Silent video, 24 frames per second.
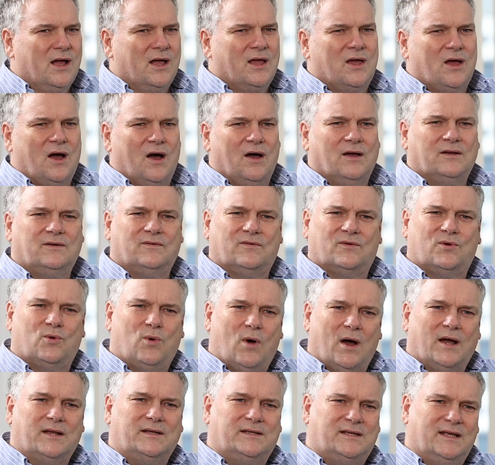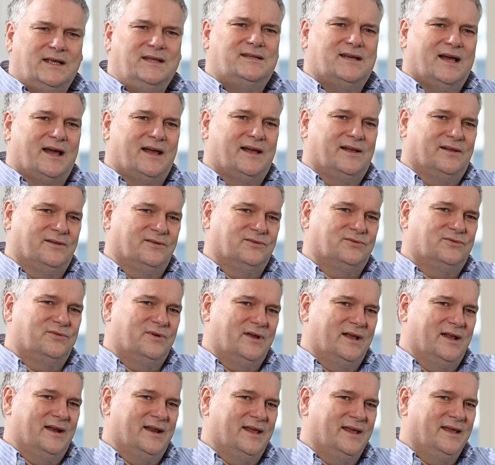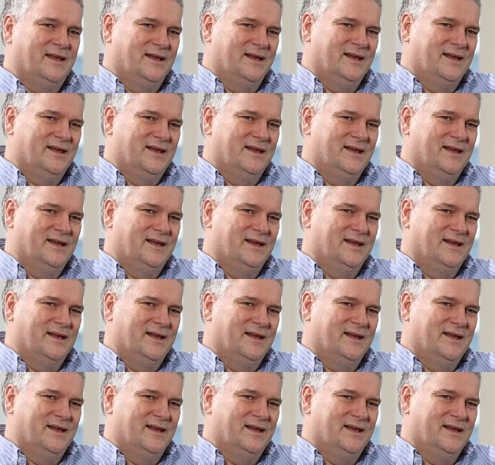kind of quite detailed really,